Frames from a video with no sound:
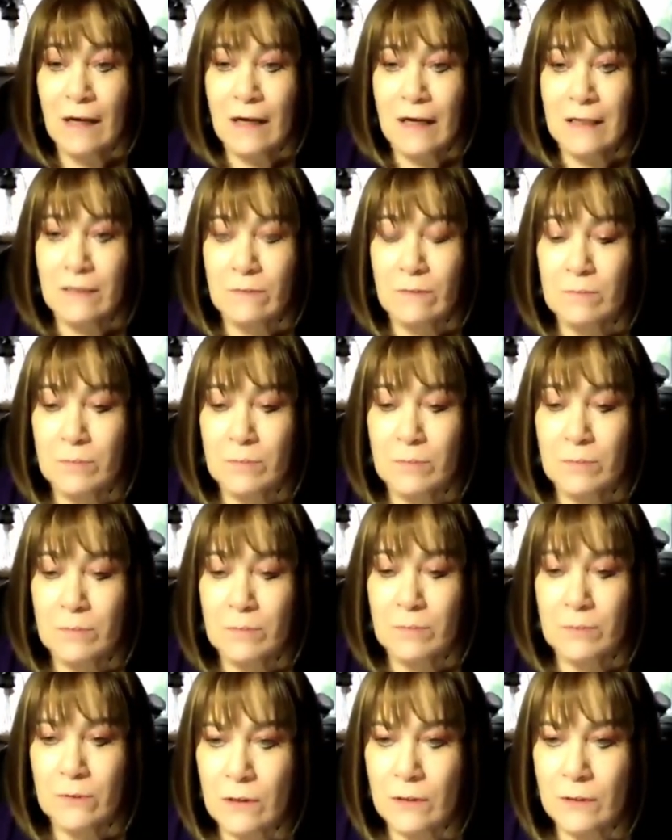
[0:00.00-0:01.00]
It's from
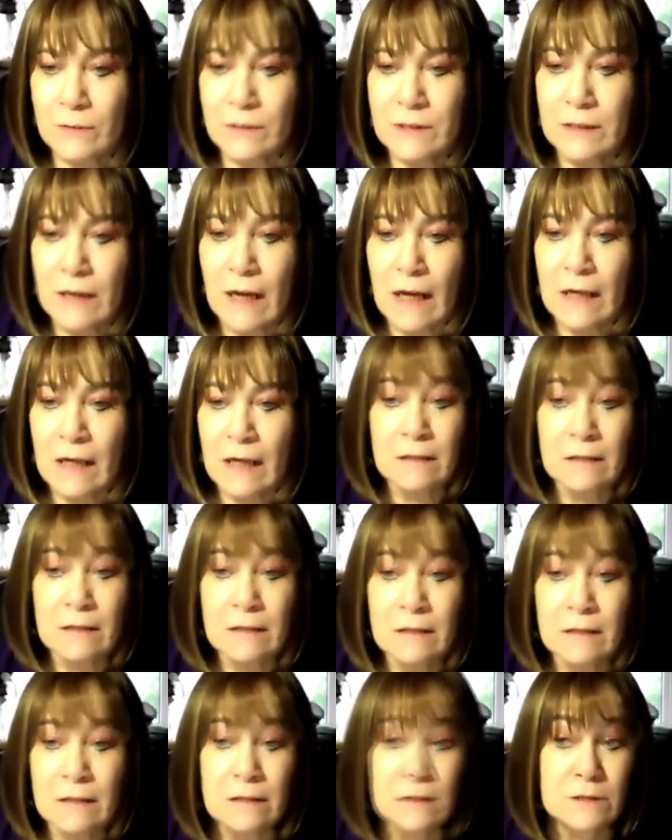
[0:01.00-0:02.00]
Paul, who's a
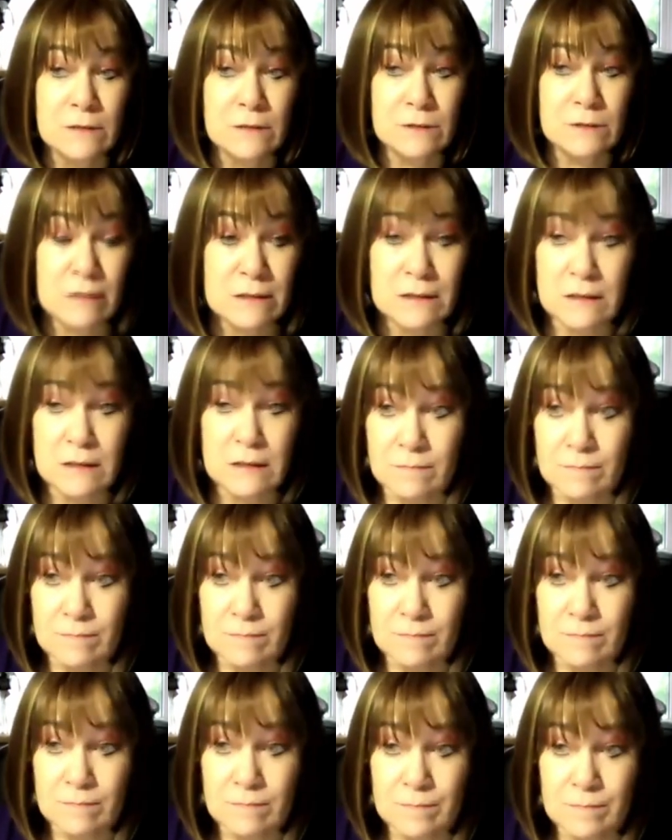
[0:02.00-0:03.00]
new Toastmaster.
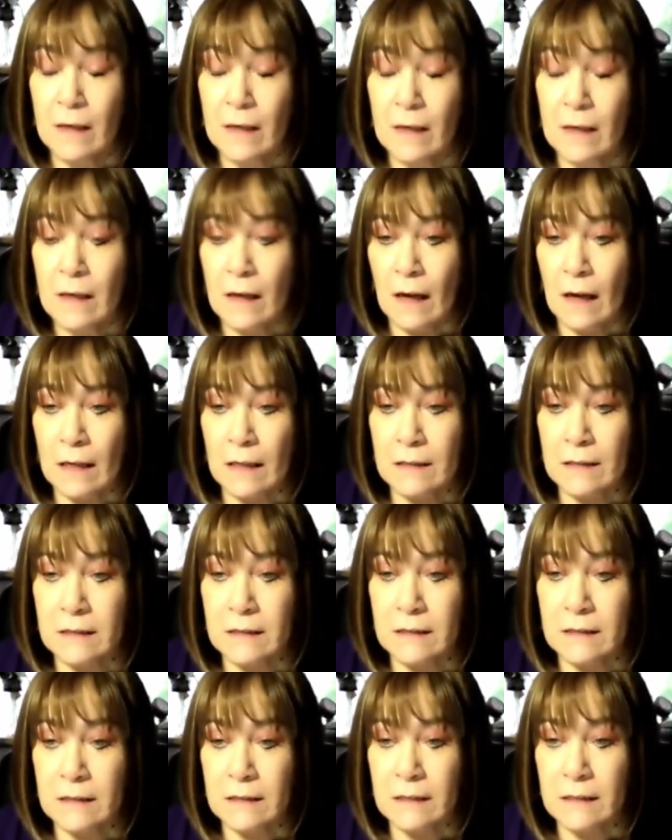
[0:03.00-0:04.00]
And
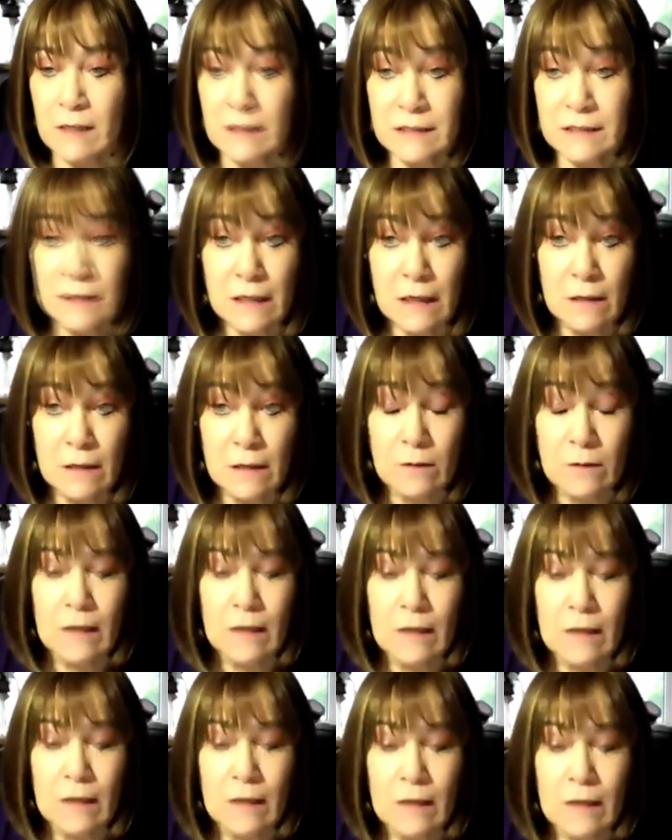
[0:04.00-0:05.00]
he would like to know
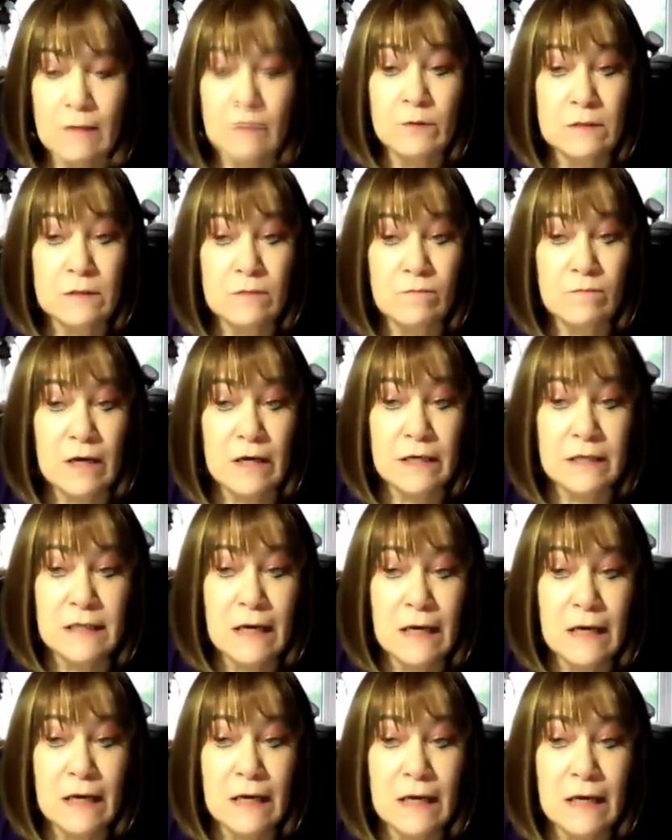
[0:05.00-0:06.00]
if you could advise
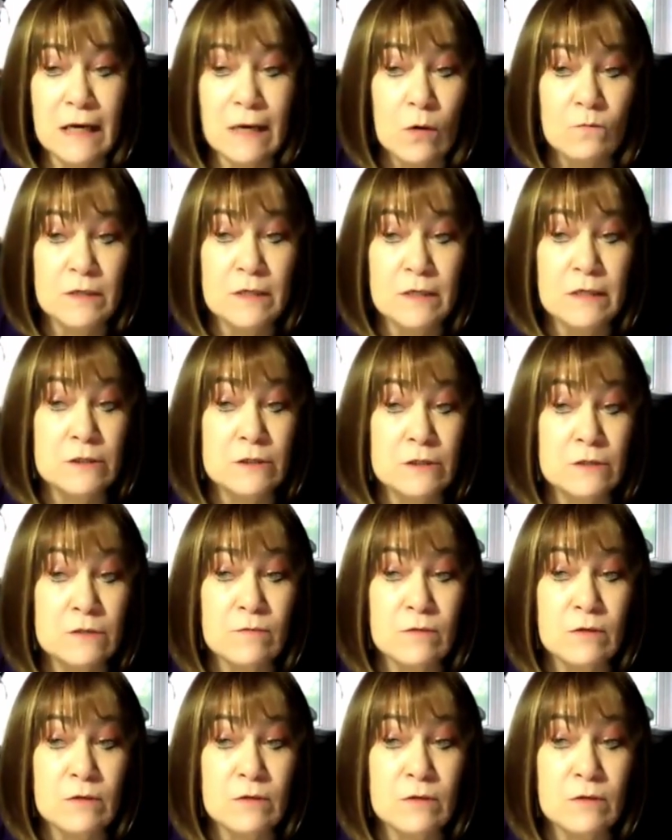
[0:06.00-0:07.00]
how often he should
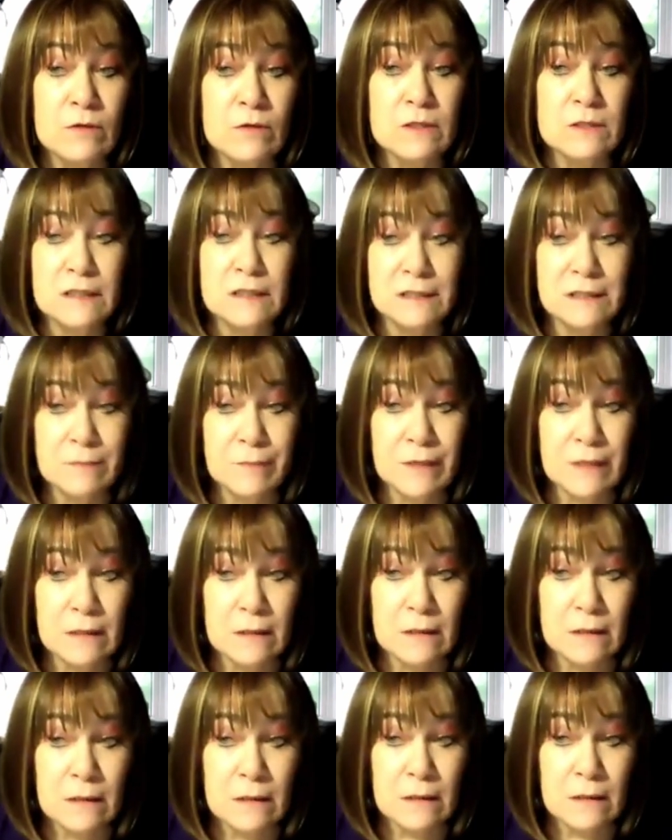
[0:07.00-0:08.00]
volunteer to
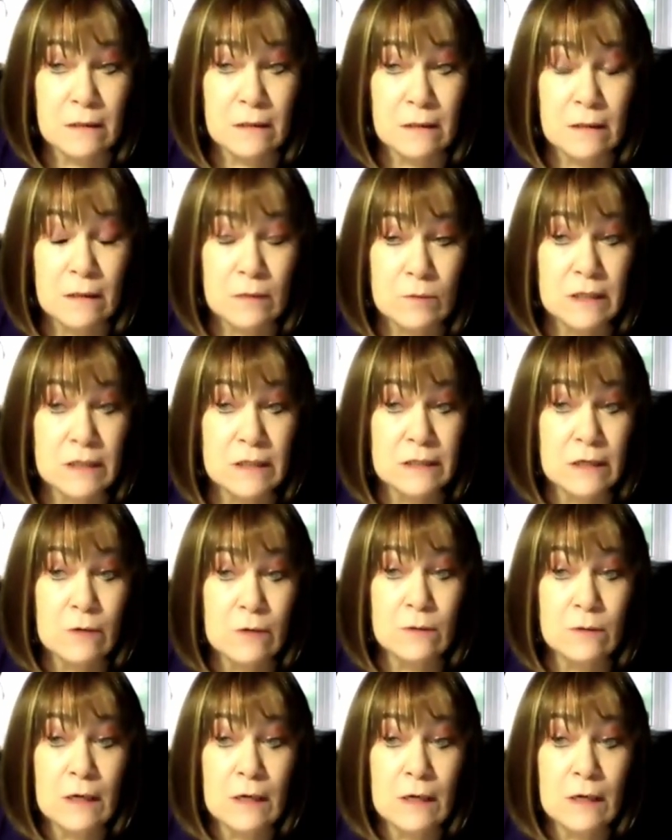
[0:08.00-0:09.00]
speak within his
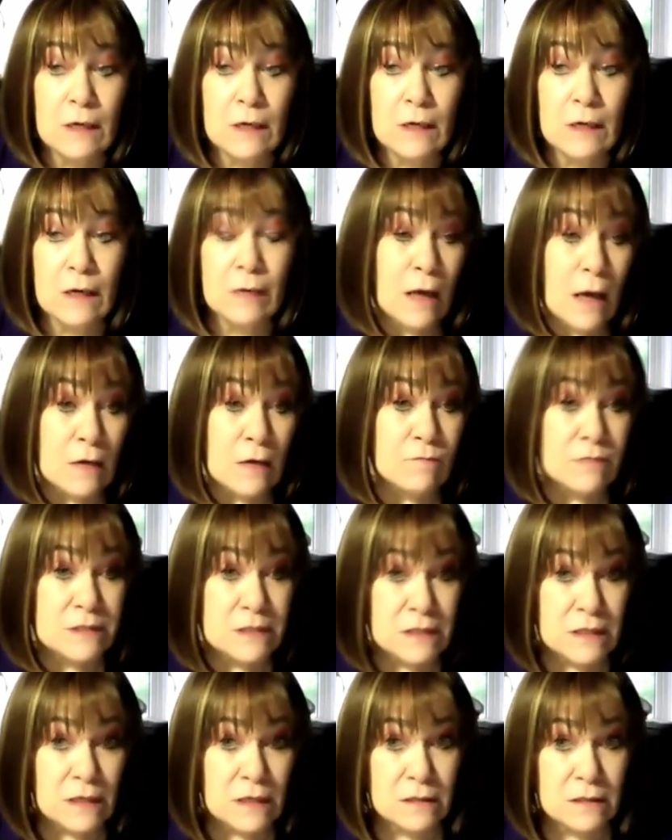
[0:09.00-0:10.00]
own club and
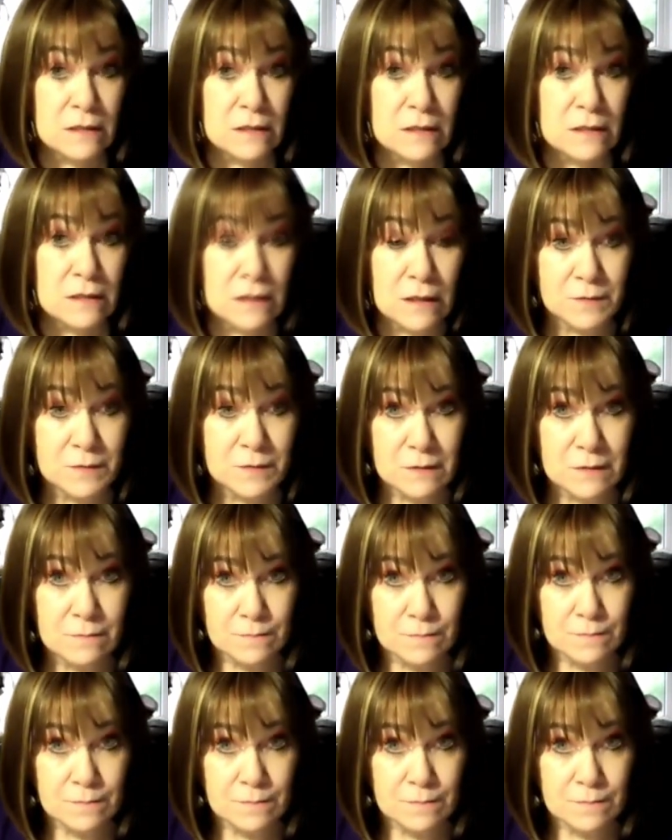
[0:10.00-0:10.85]
visit other clubs.